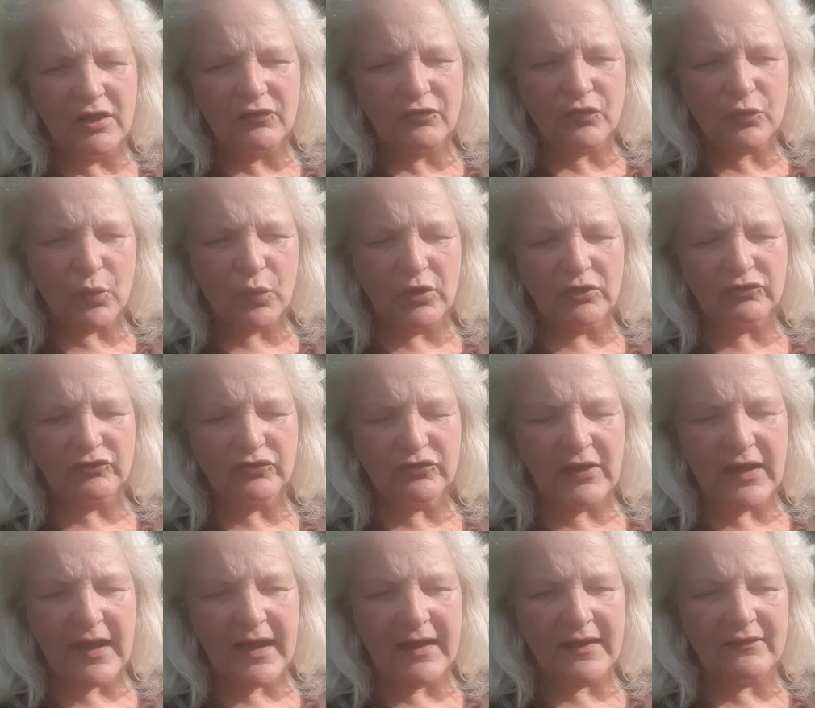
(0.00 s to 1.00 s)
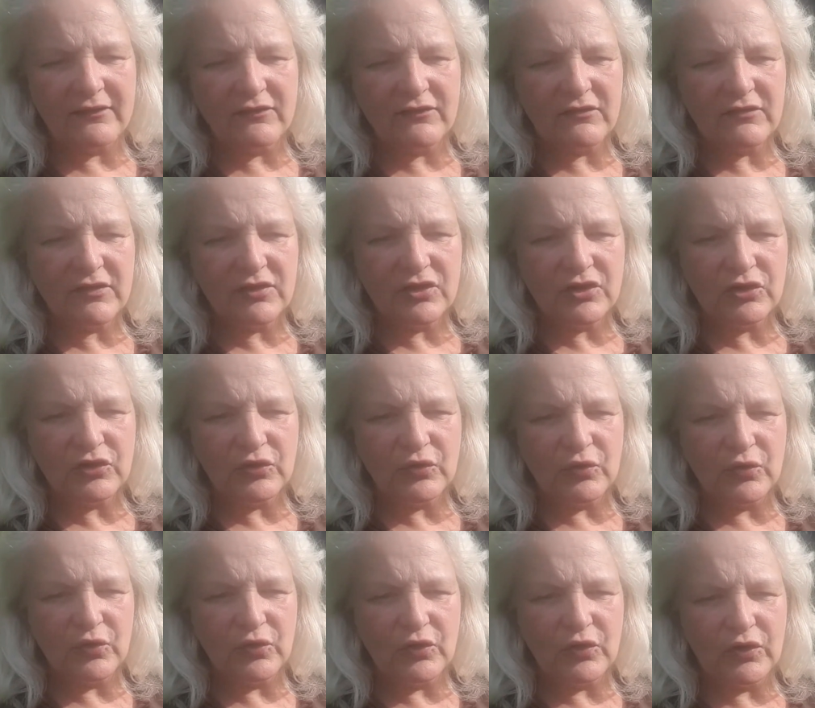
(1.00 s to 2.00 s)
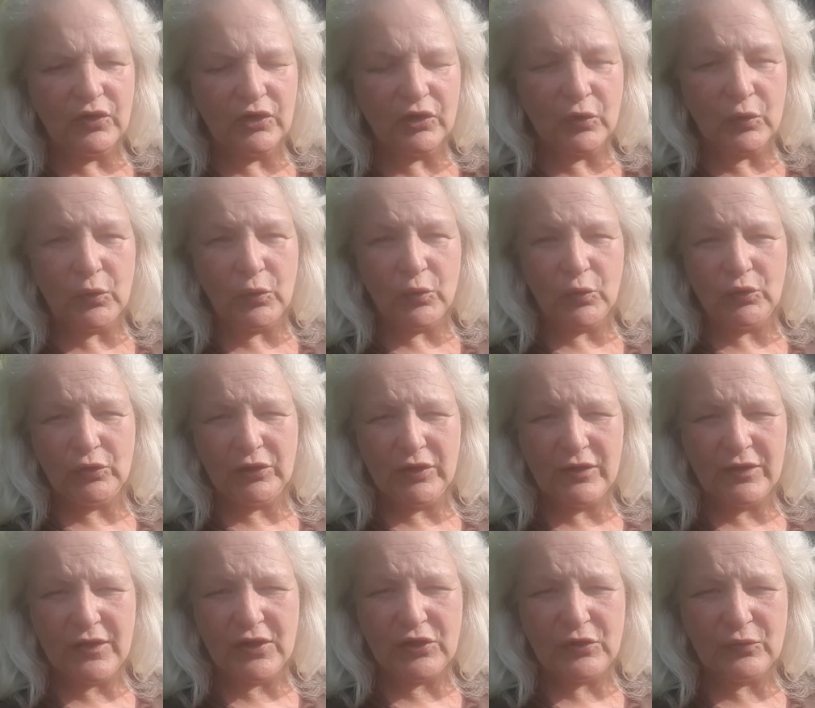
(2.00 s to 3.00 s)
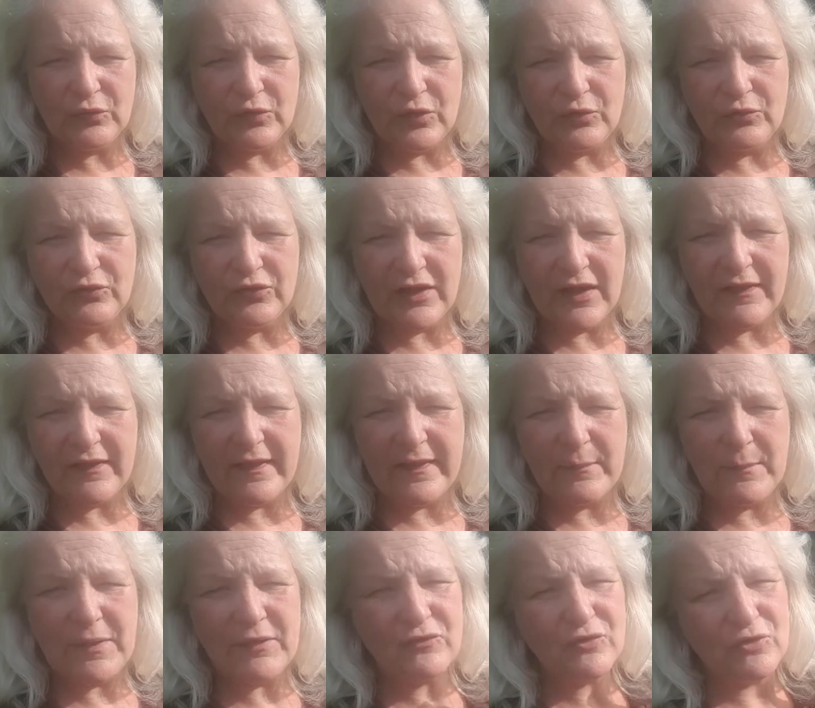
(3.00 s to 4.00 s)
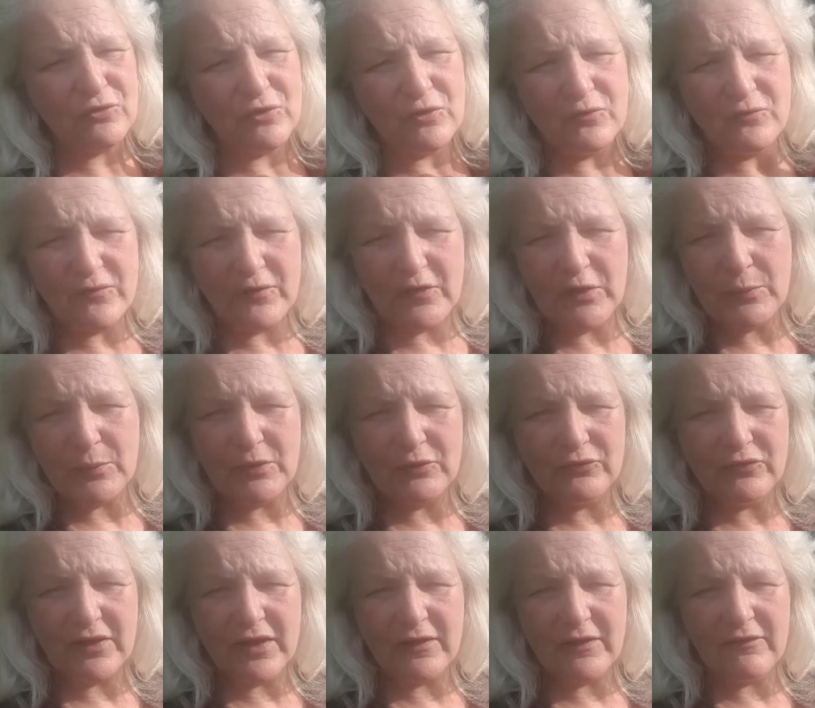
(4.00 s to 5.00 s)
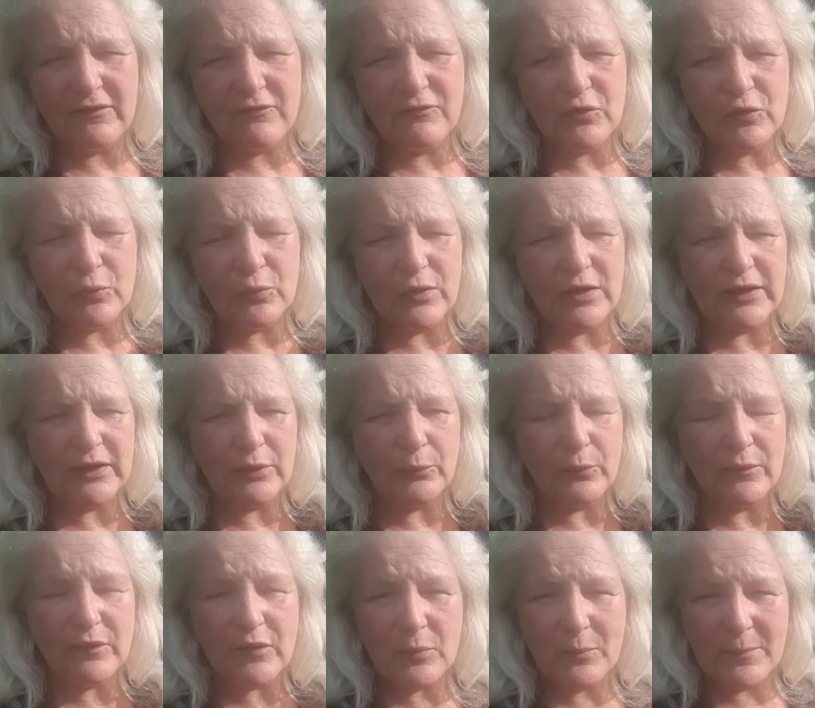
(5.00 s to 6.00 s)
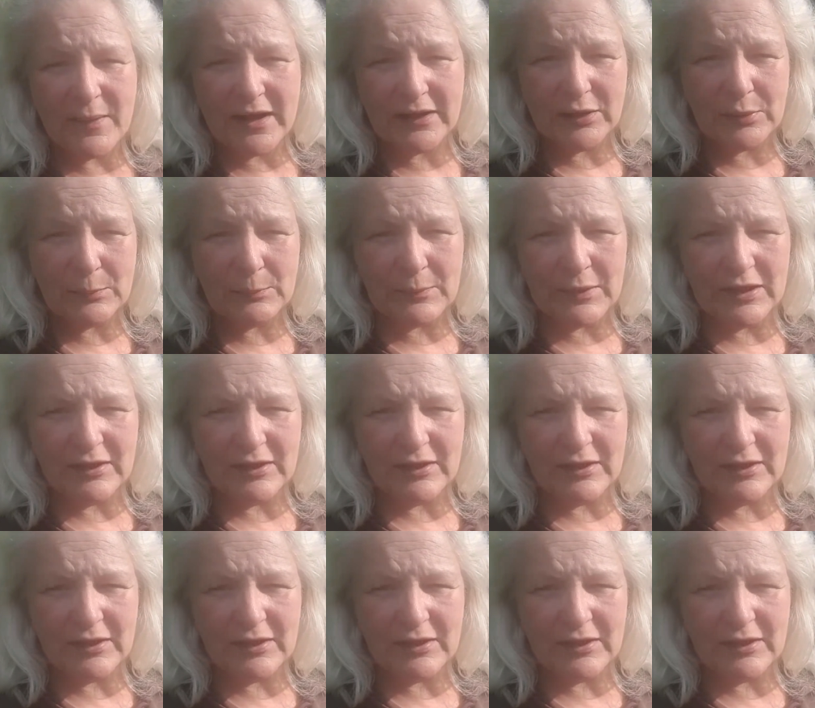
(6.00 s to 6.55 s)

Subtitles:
squash and your corn that you grow together. They're meant to grow very well together if you're working with companion